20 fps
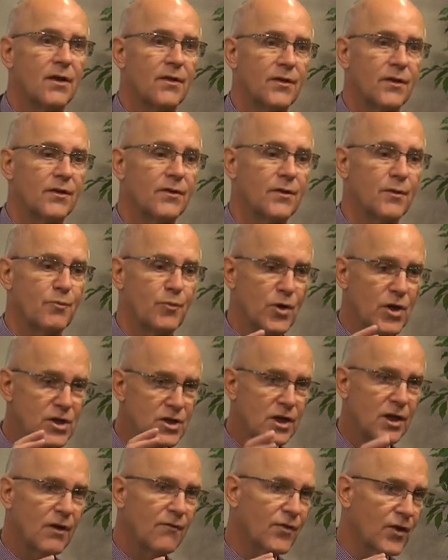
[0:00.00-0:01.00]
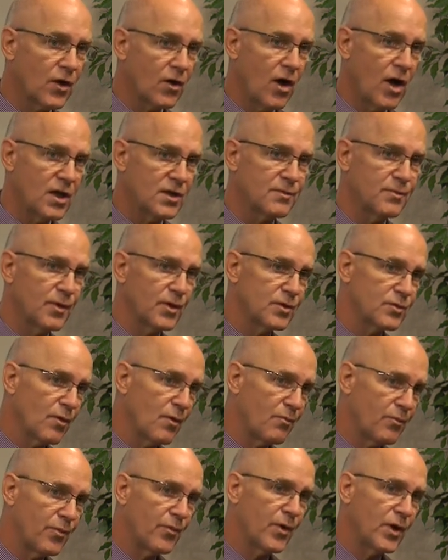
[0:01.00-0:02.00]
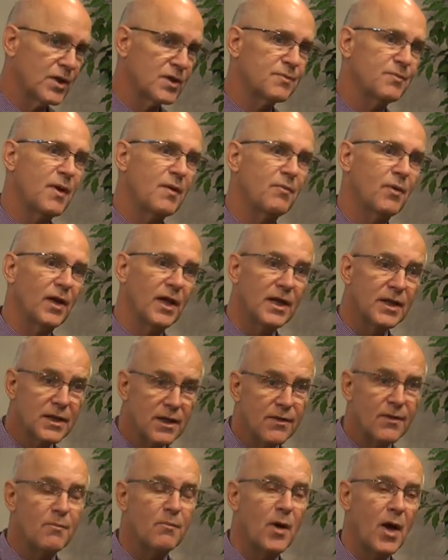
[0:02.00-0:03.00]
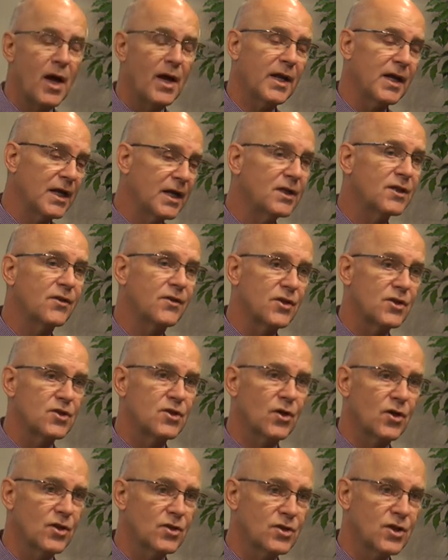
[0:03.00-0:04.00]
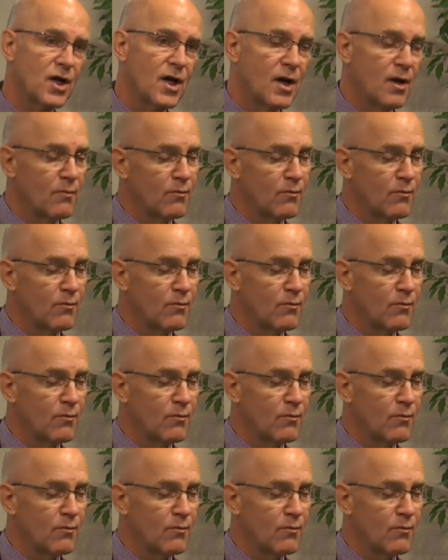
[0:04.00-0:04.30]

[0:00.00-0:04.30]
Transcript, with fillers: The preaching of the gospel is what brings people into the body, into the church,